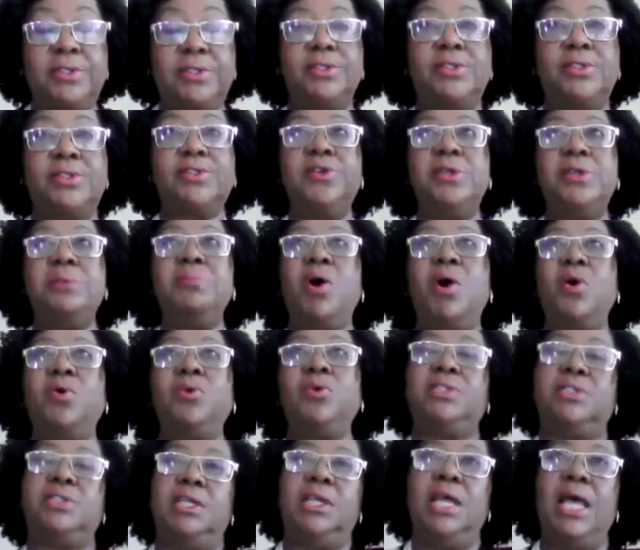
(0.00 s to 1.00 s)
scream
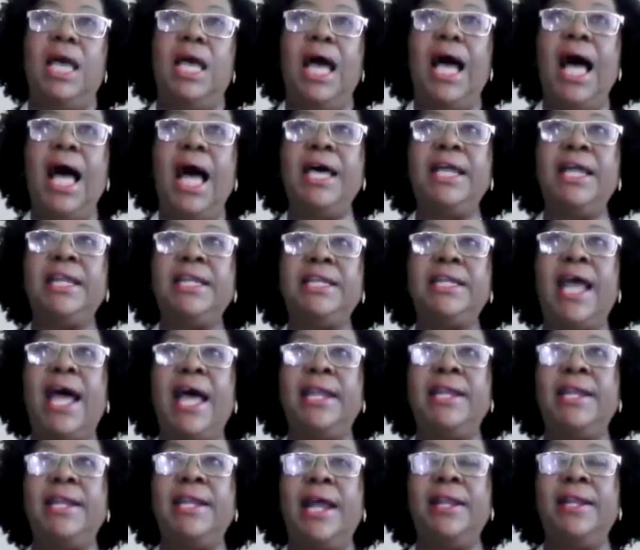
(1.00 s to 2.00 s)
out.
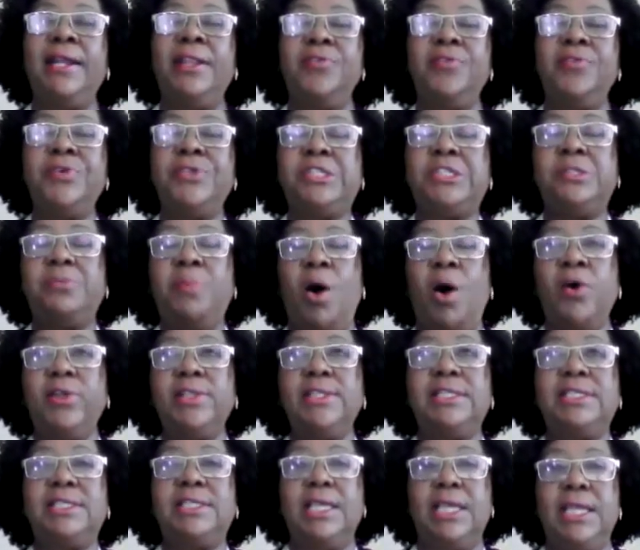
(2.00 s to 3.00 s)
And the
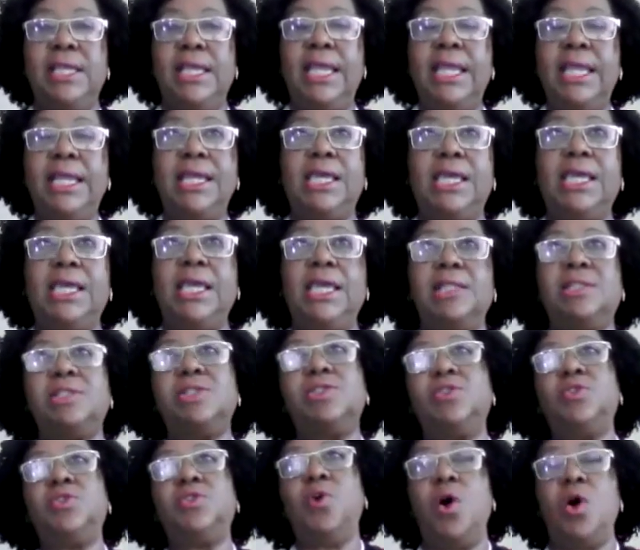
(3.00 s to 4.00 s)
response
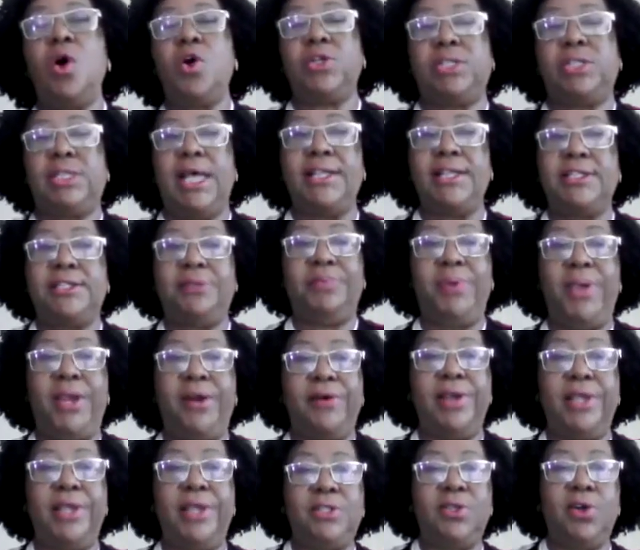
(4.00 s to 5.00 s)
indicates to us as
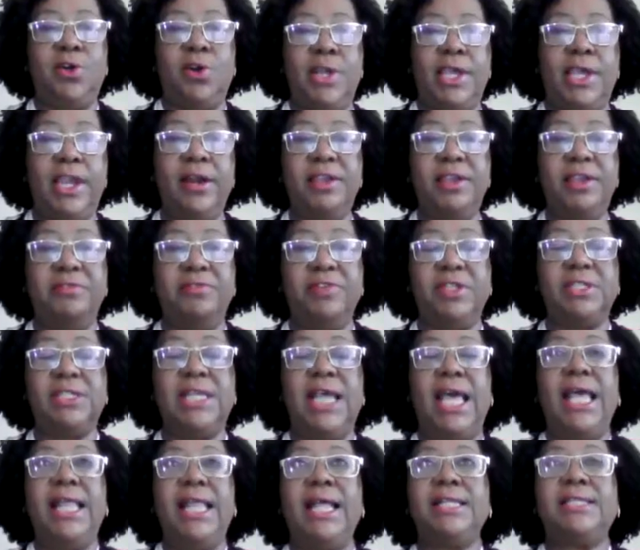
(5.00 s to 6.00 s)
parents or caregivers
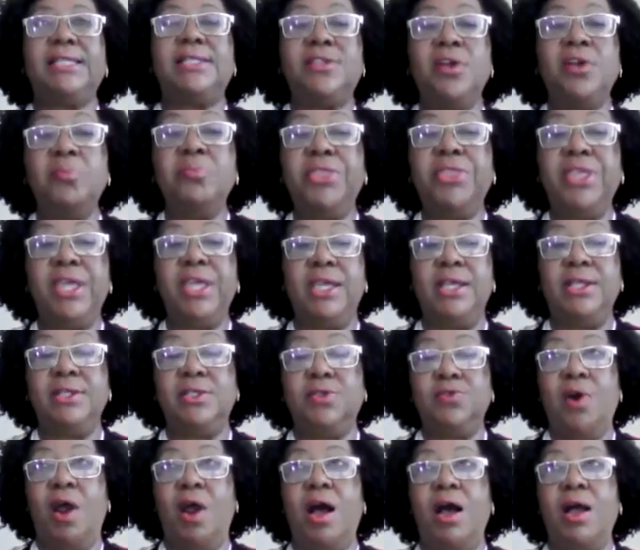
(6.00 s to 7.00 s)
that something is
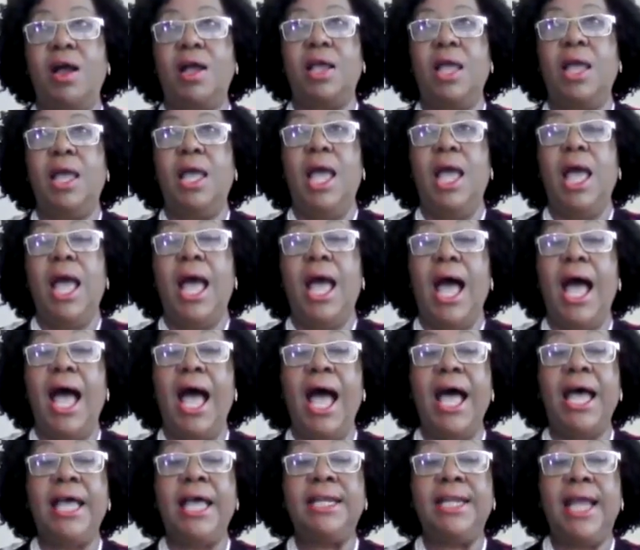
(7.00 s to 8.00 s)
wrong.
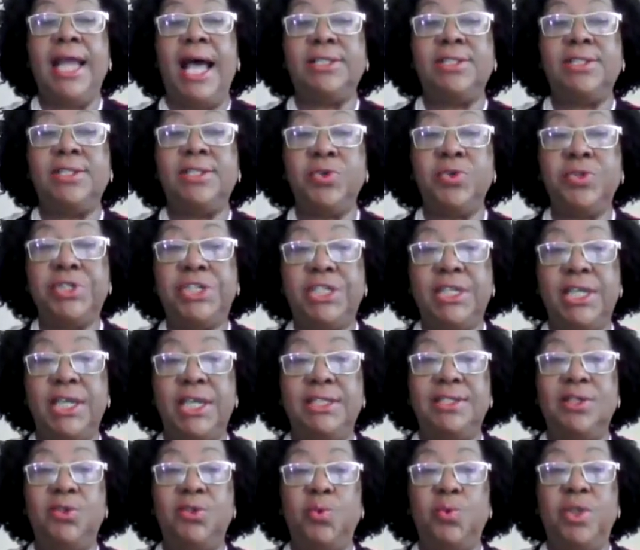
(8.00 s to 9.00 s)
And
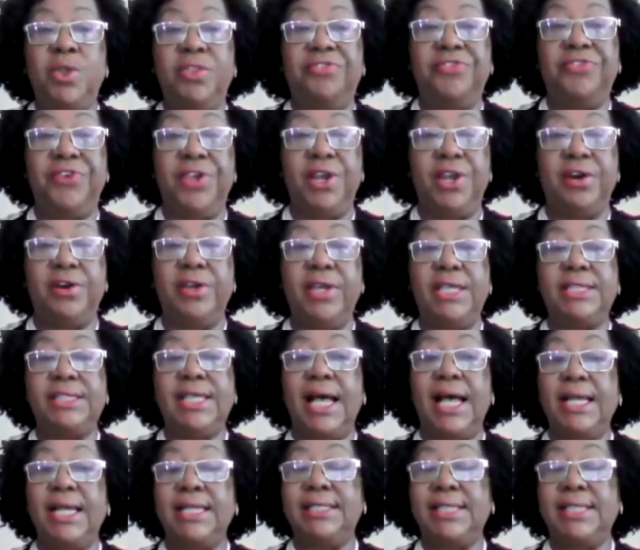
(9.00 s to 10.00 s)
associated with fear is
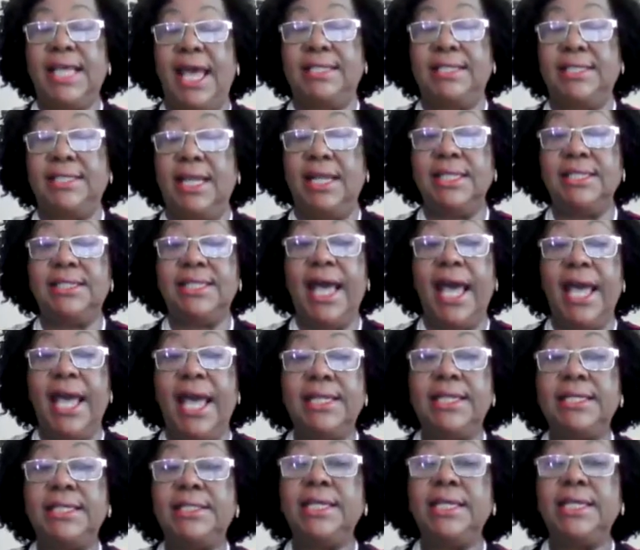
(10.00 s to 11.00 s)
anxiety.
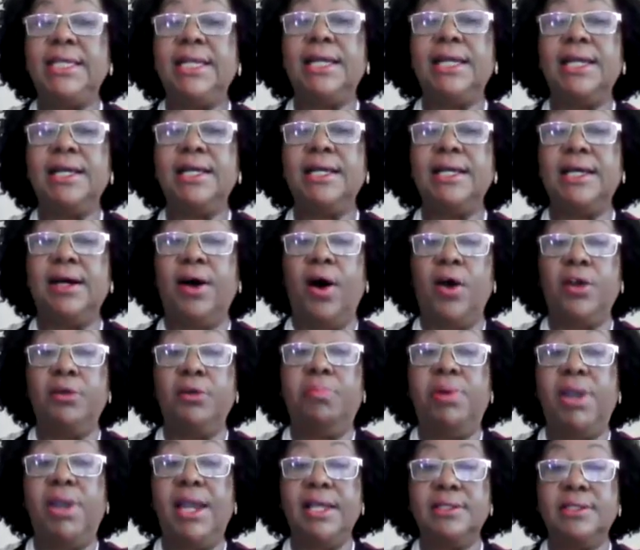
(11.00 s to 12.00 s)
Anxiety is in an
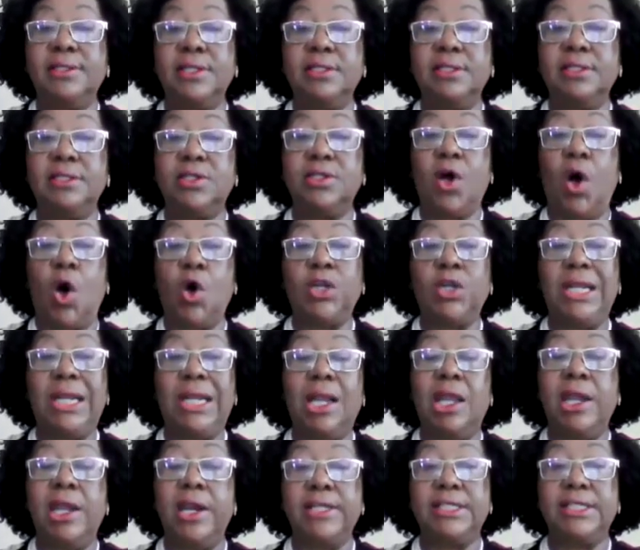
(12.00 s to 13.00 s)
unpleasant,
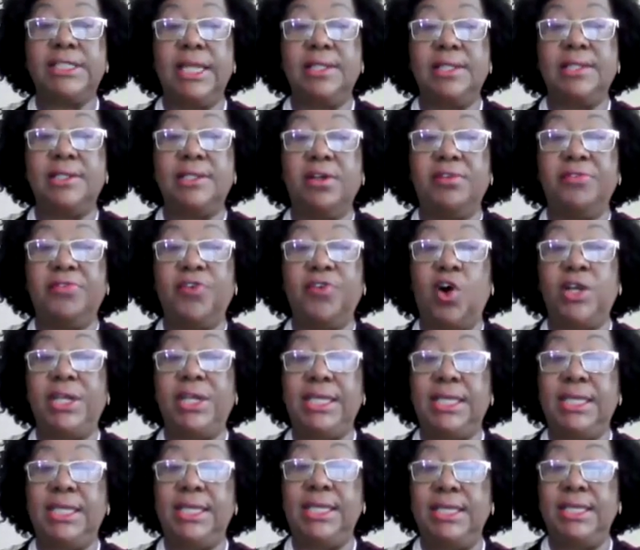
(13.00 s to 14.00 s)
unclear sense of
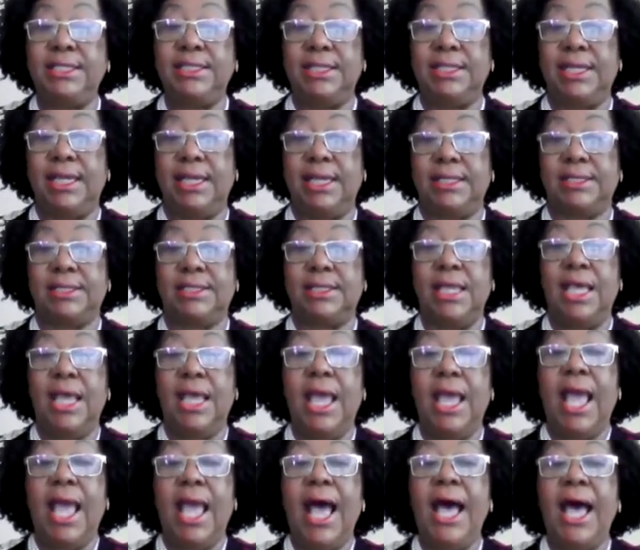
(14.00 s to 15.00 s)
uneasiness.
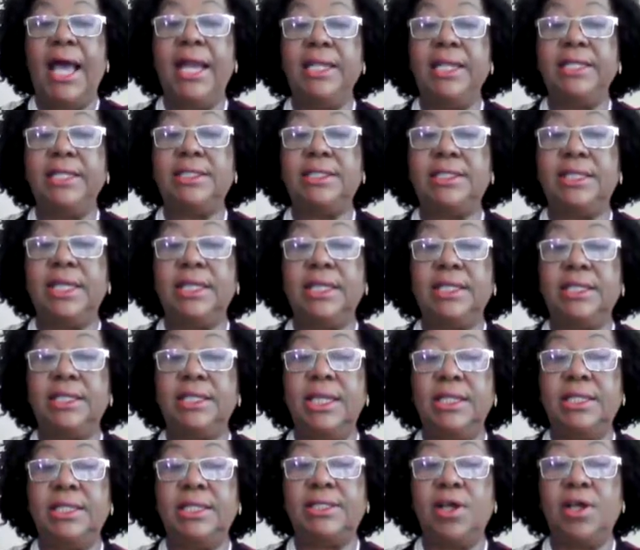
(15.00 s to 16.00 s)
And
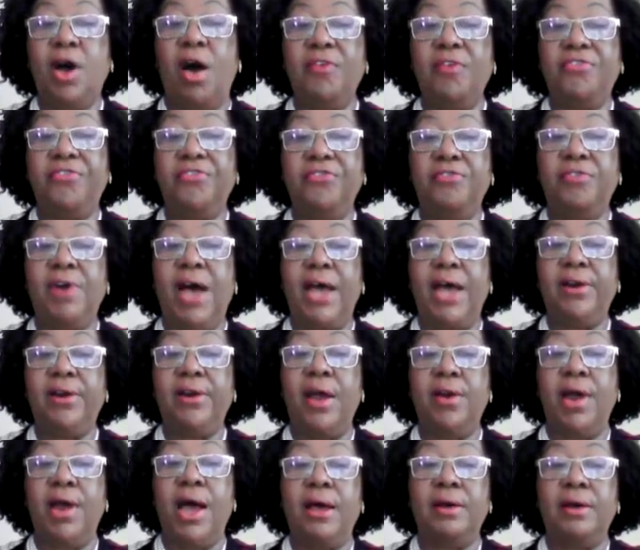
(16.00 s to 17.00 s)
it's often
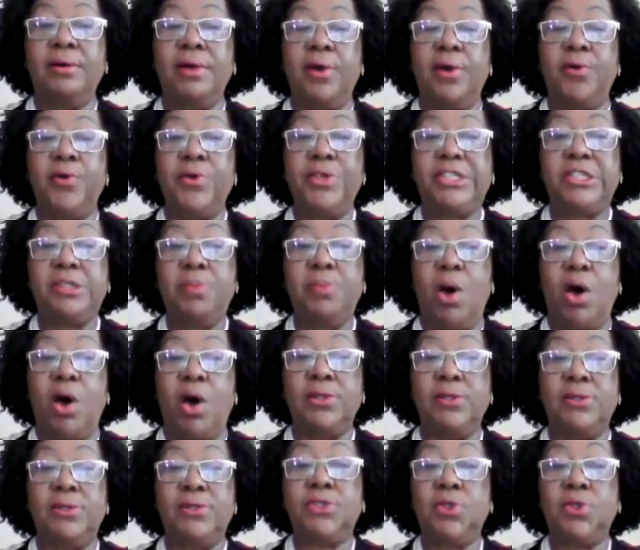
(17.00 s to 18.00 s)
a
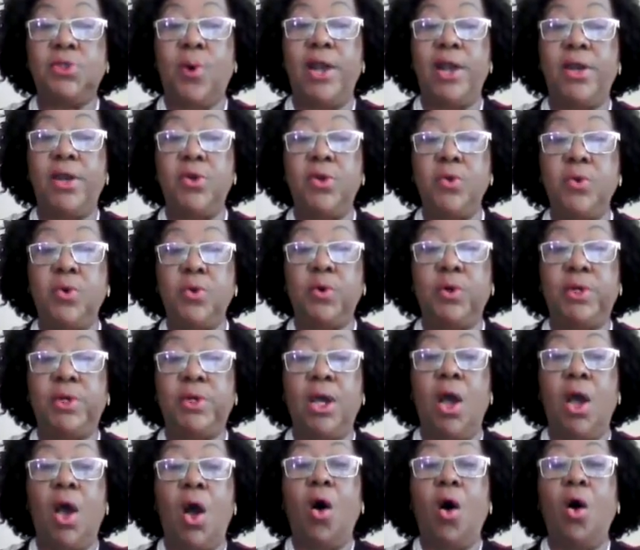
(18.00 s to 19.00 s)
response to a
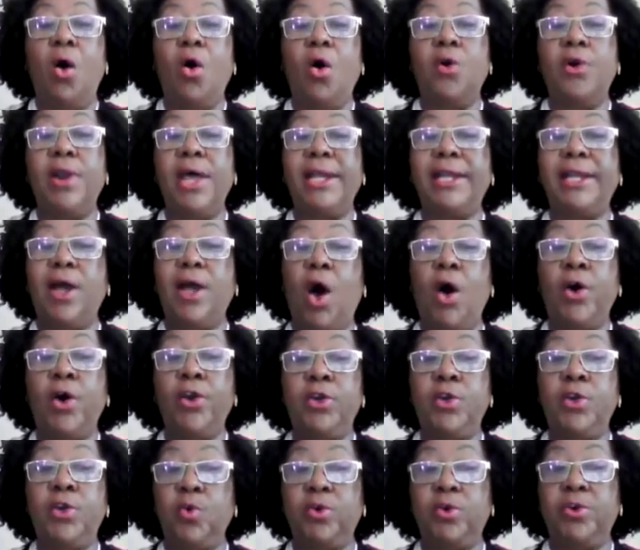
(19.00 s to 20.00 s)
known or an
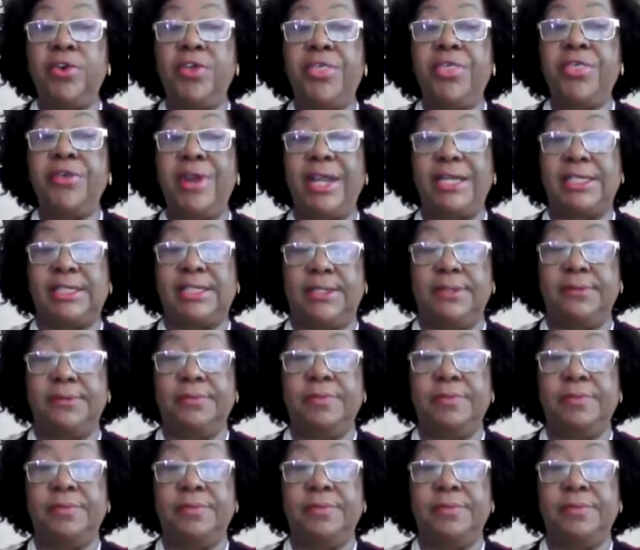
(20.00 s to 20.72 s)
unknown threat.